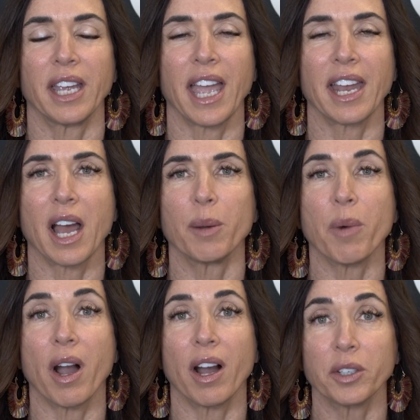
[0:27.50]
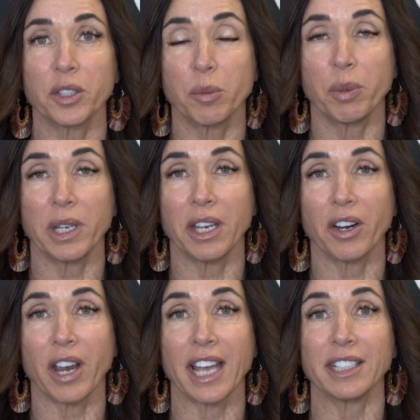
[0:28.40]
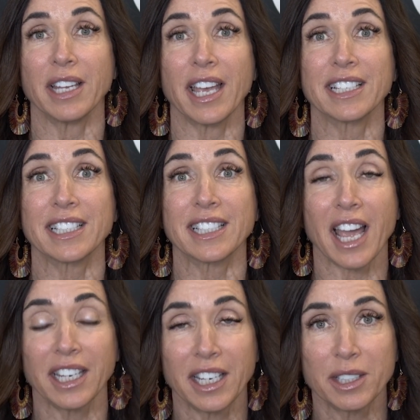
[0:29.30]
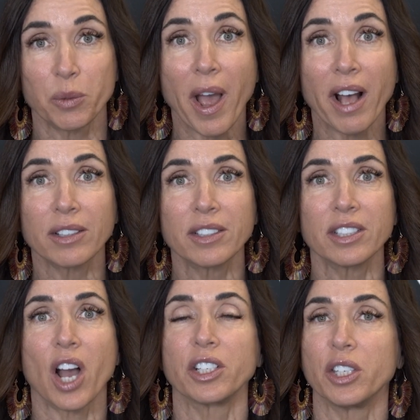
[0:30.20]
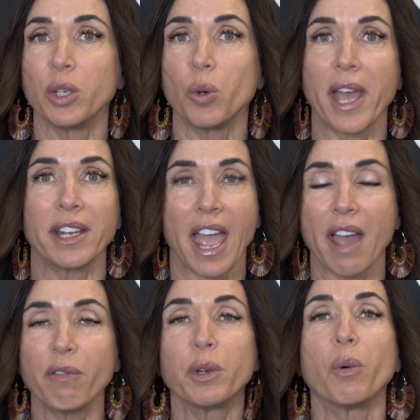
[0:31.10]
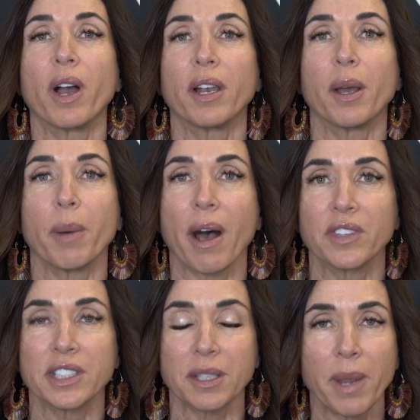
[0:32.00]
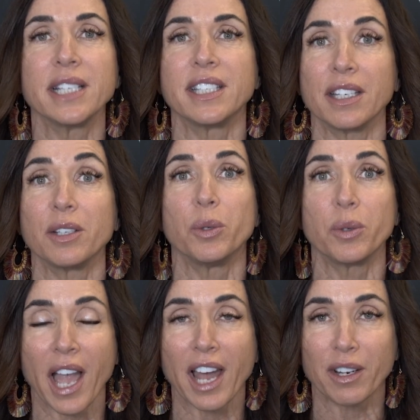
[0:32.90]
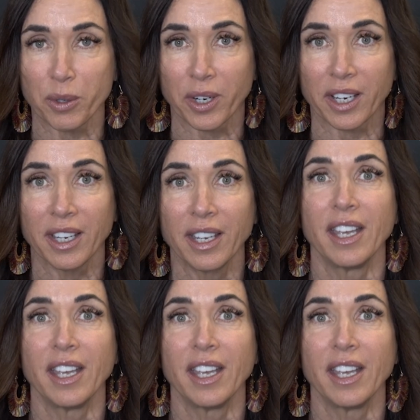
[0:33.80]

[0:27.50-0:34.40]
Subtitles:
And I'm honored to be here and excited as well to talk to you and everyone about this amazing new category.